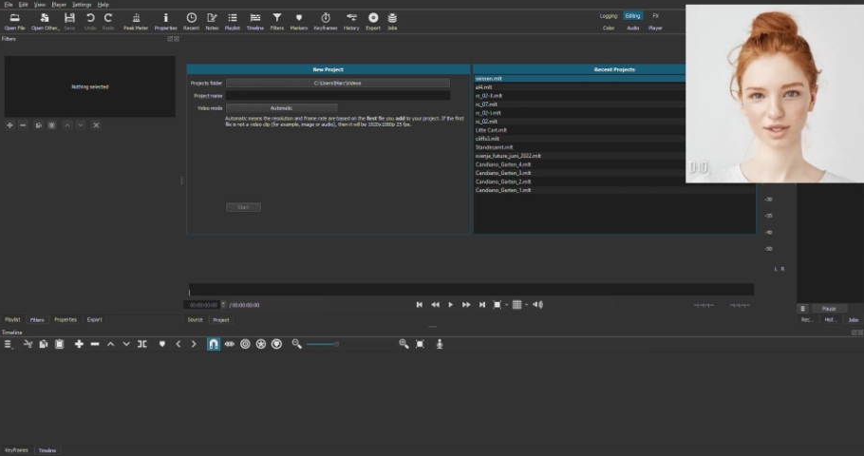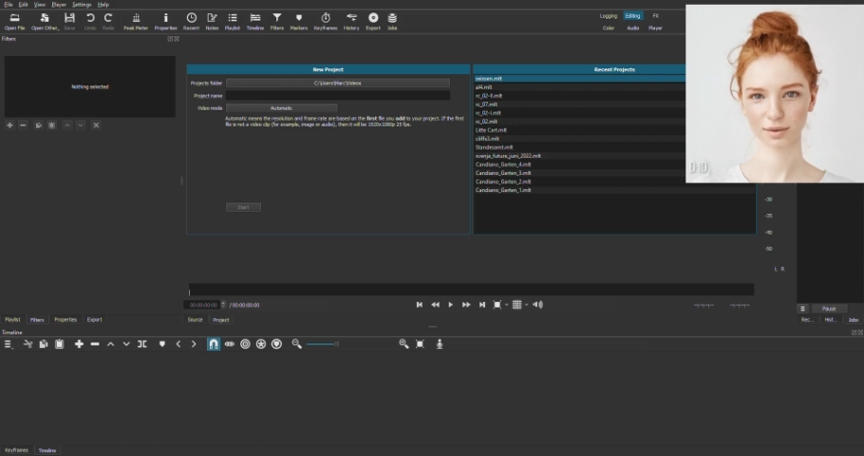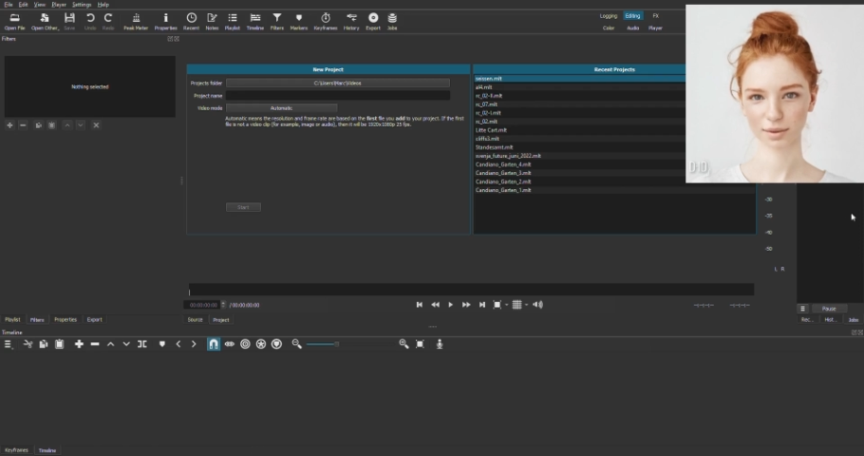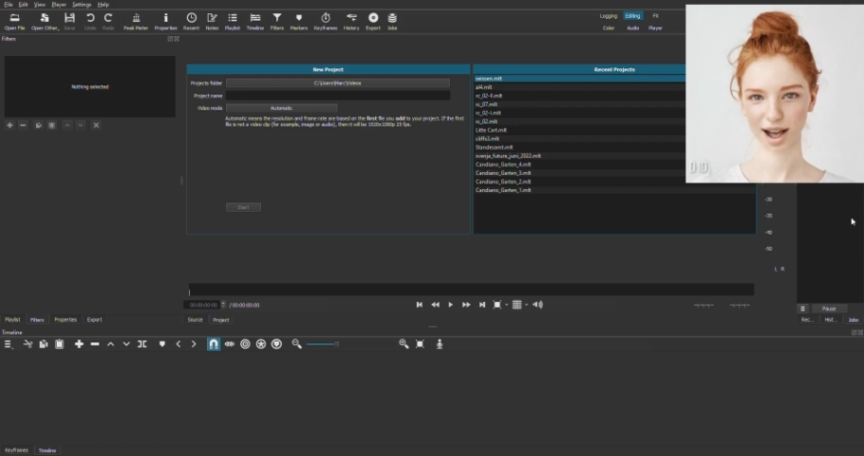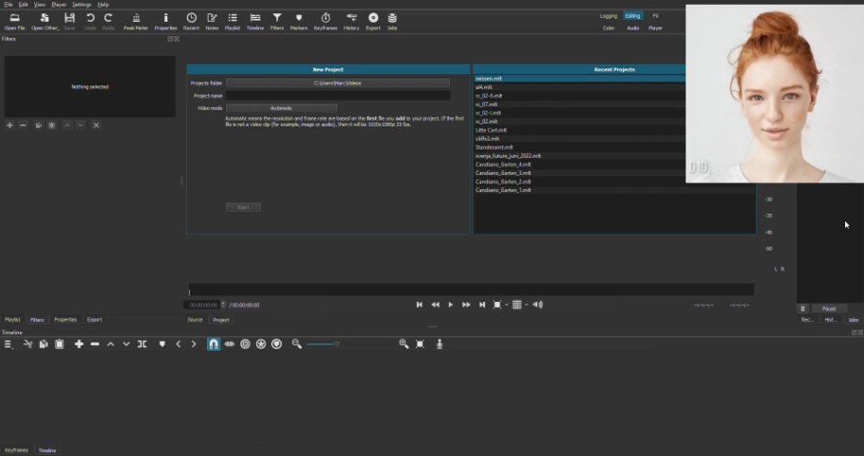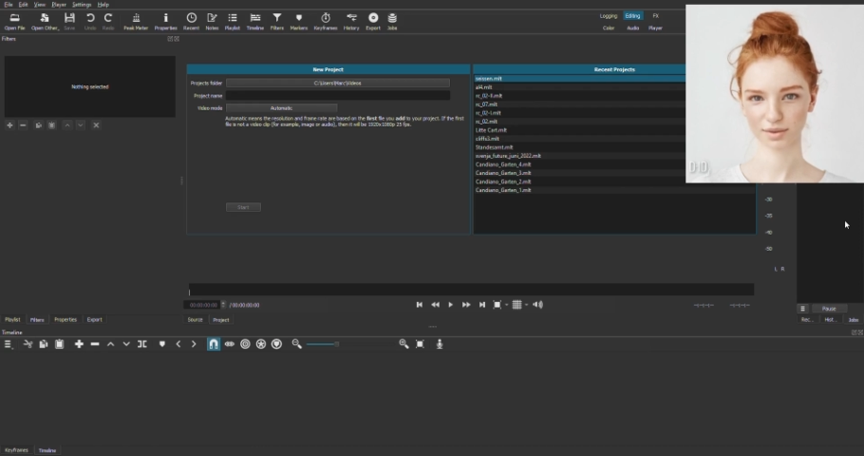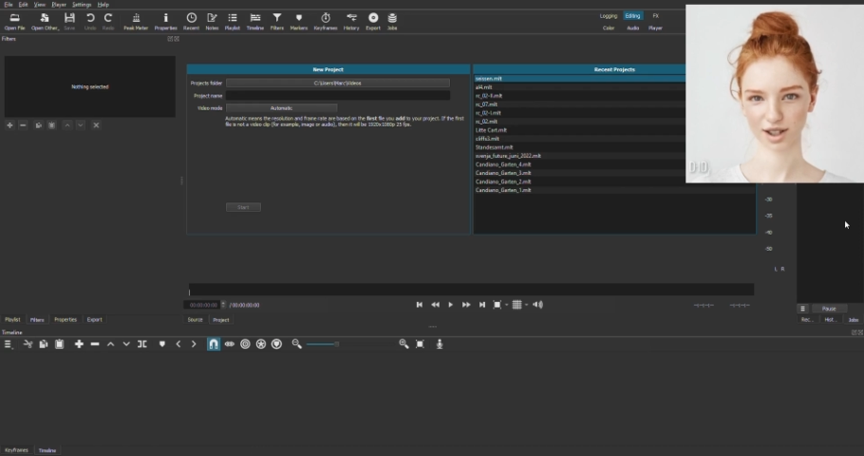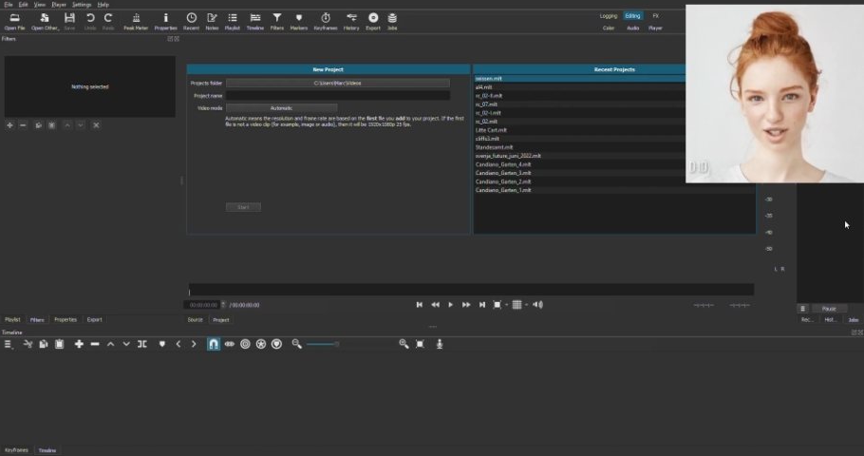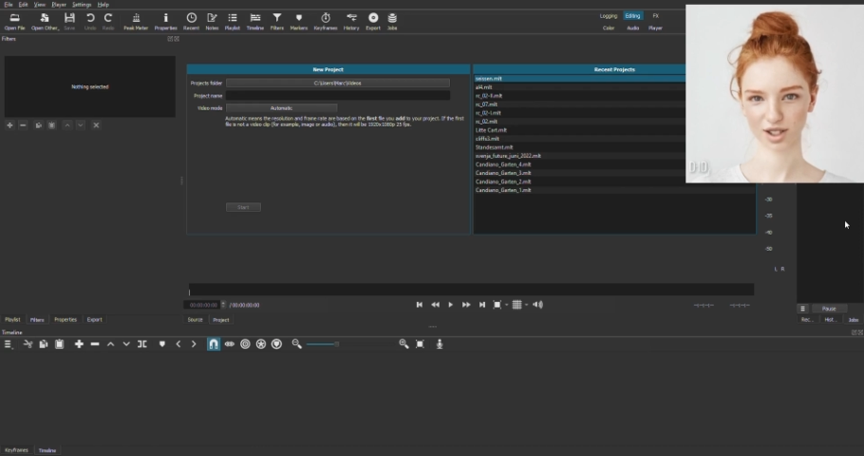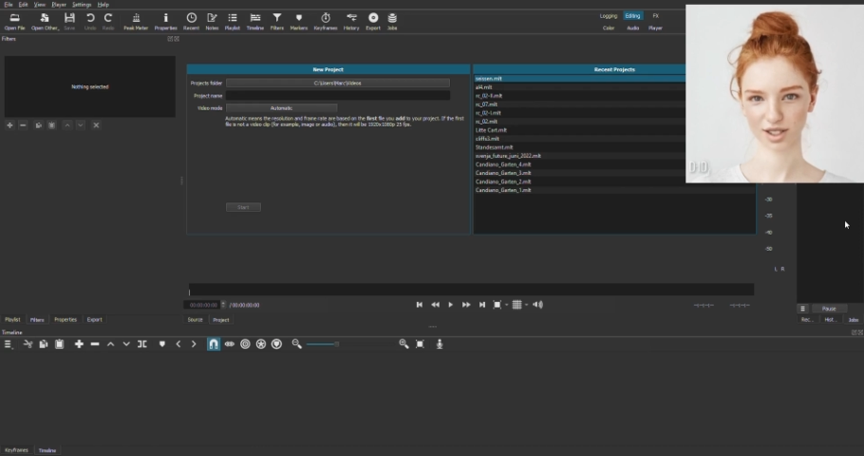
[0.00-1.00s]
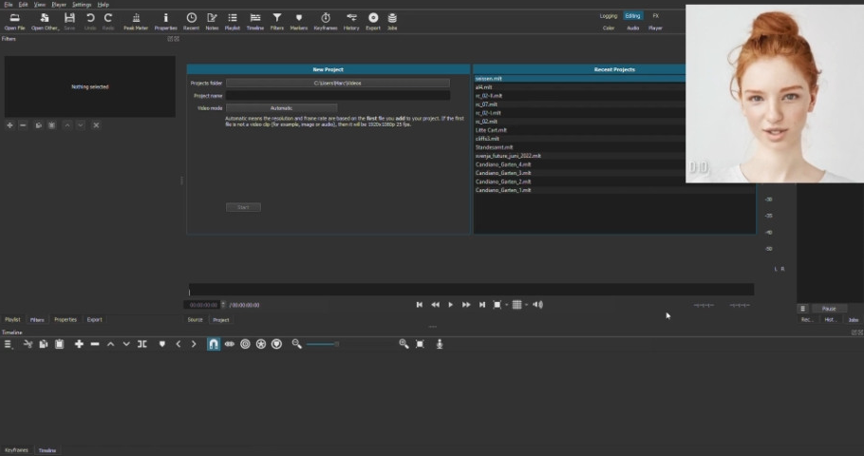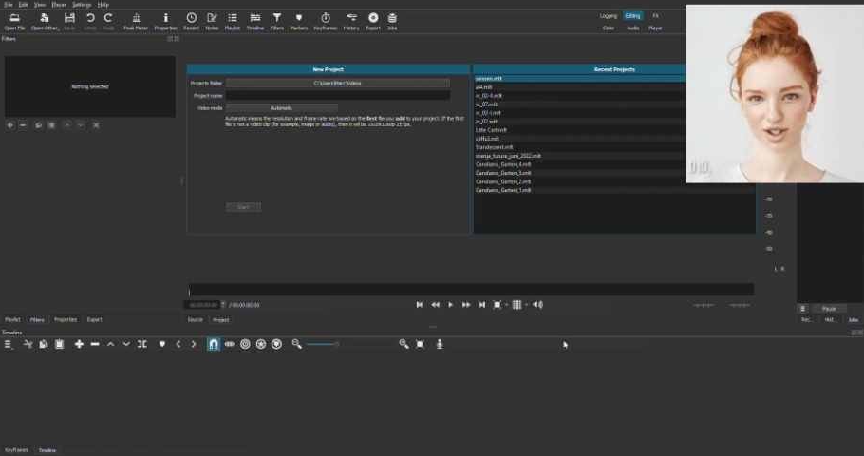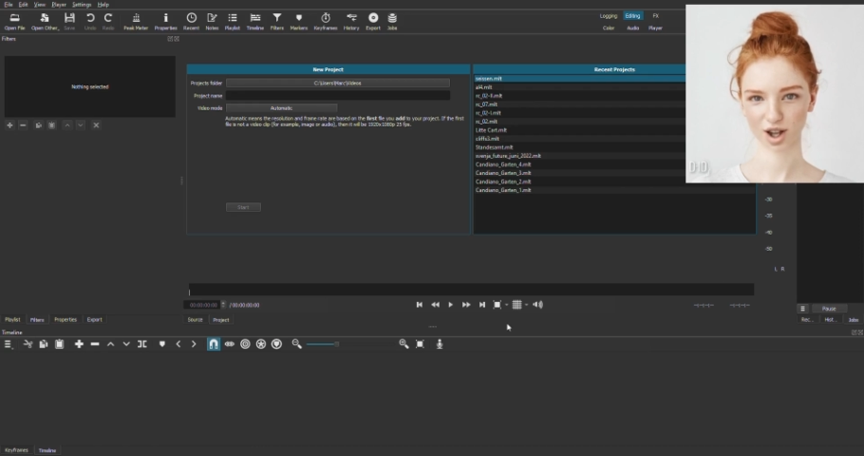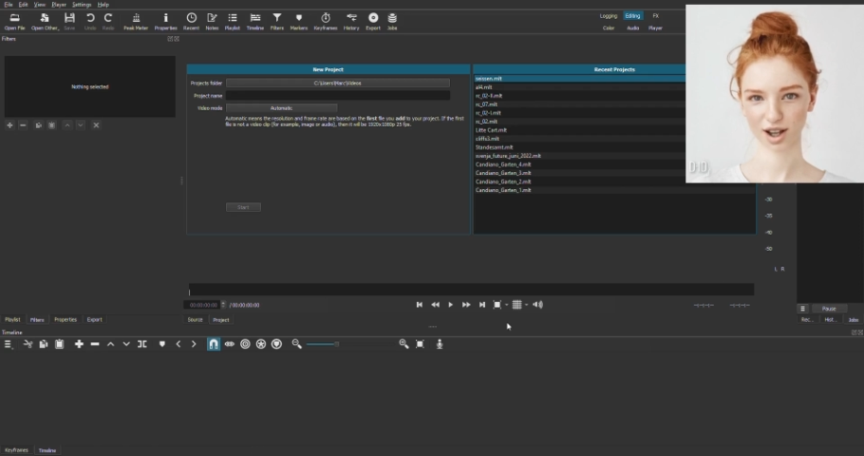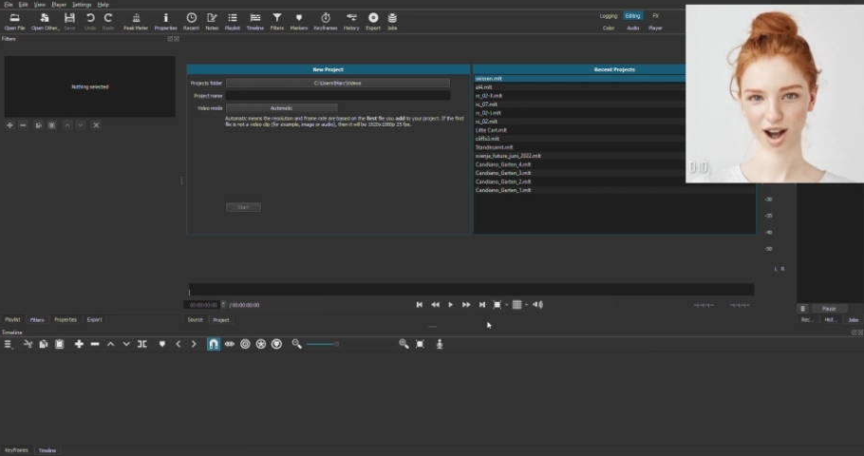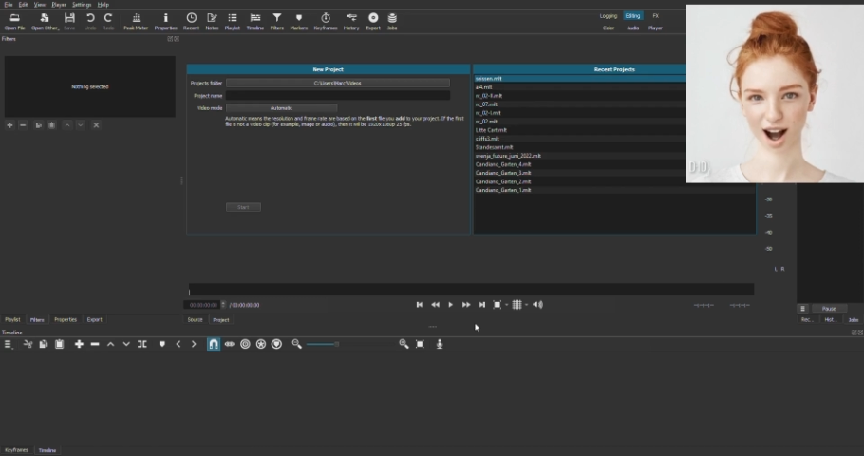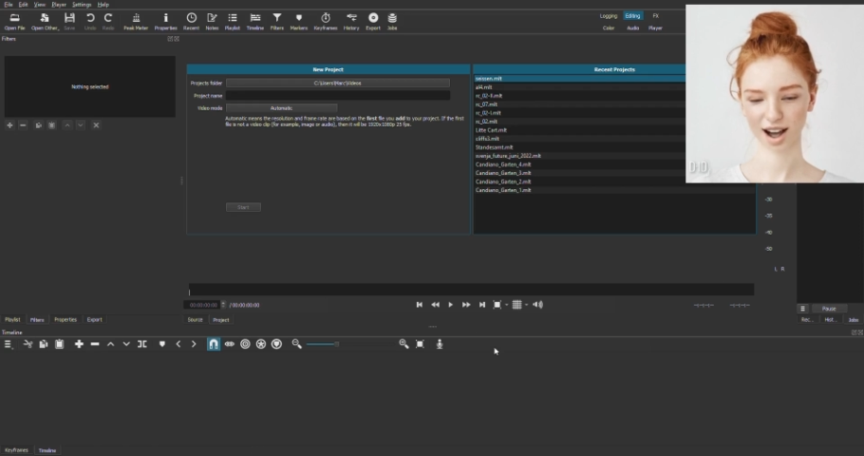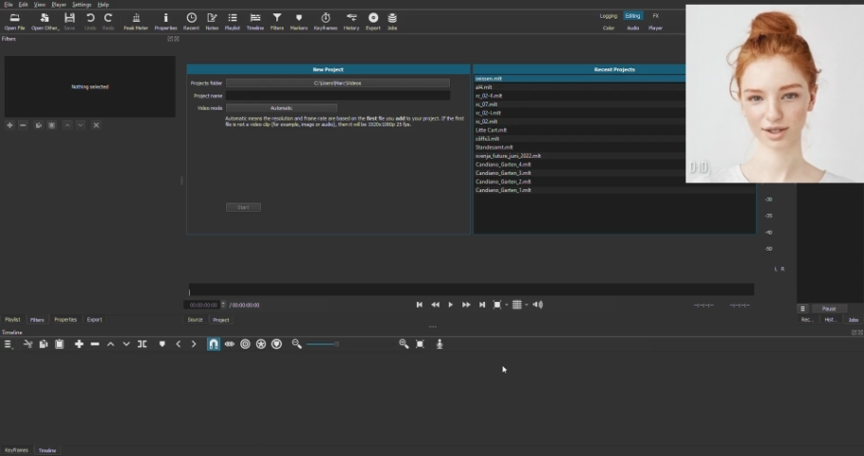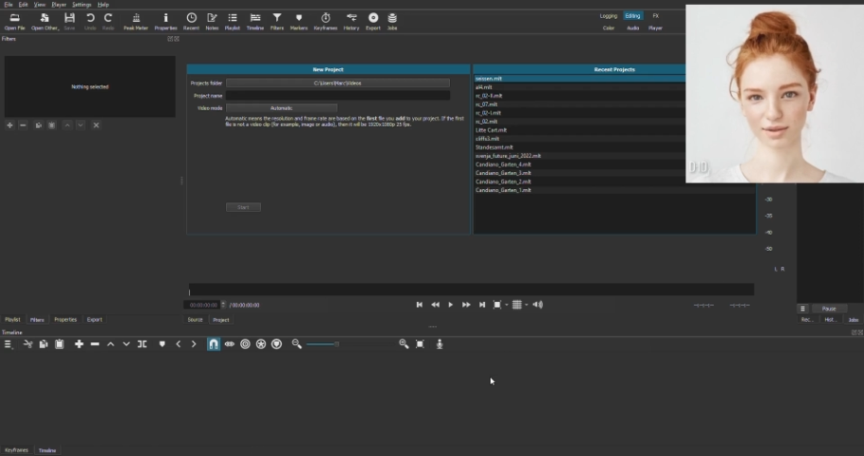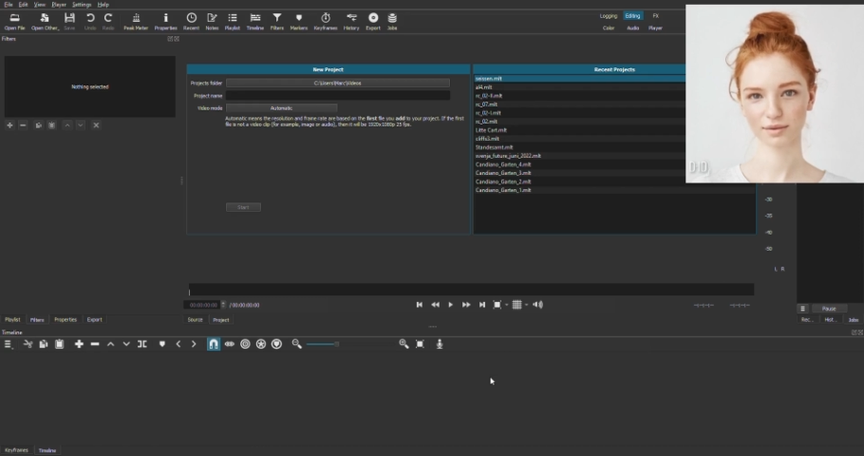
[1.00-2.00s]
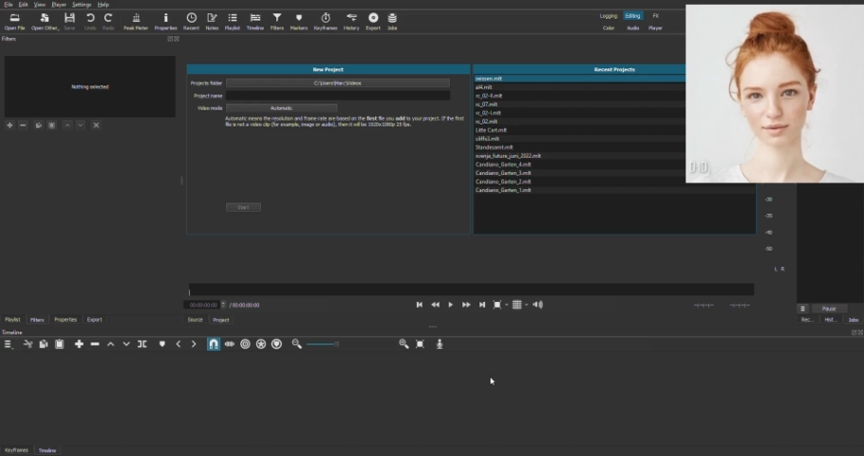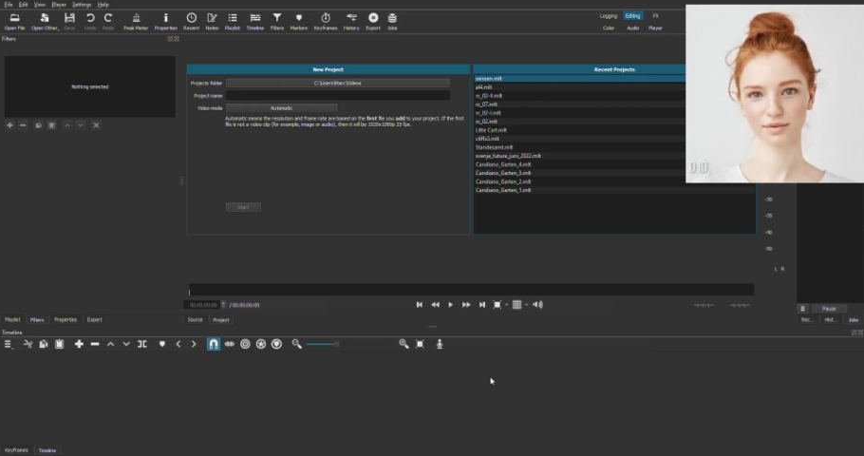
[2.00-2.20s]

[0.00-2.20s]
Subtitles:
on the main functions of Shotcut.